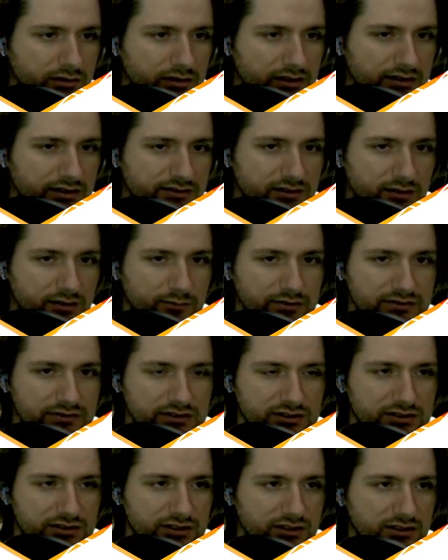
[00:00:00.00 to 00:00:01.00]
as our
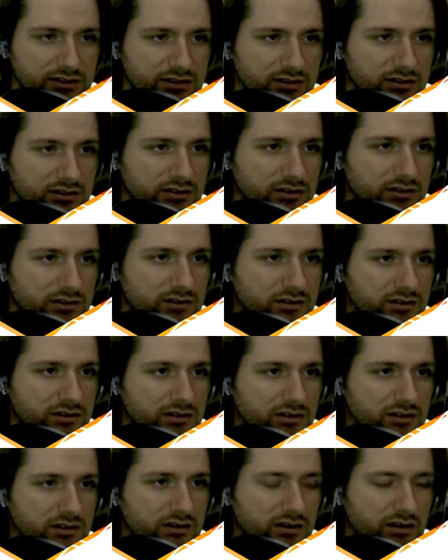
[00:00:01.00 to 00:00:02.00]
position,
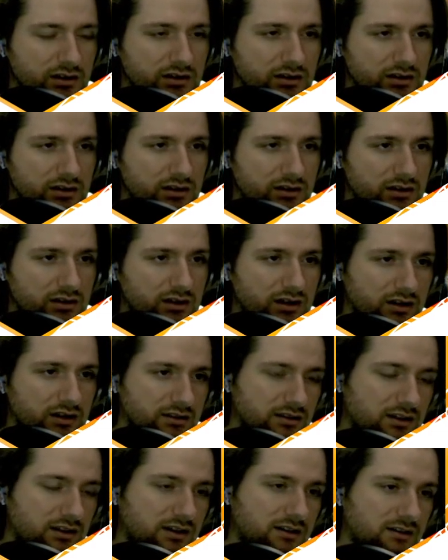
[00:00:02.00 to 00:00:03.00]

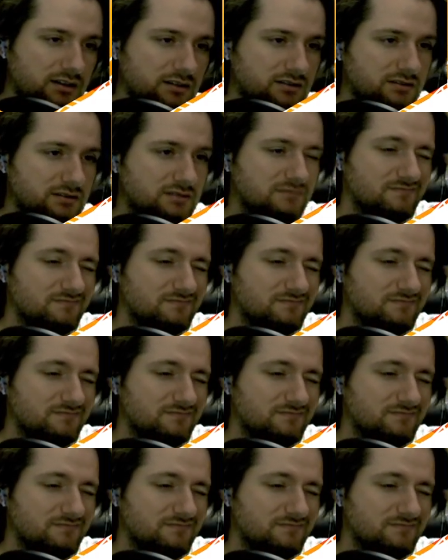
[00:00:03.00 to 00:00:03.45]
and then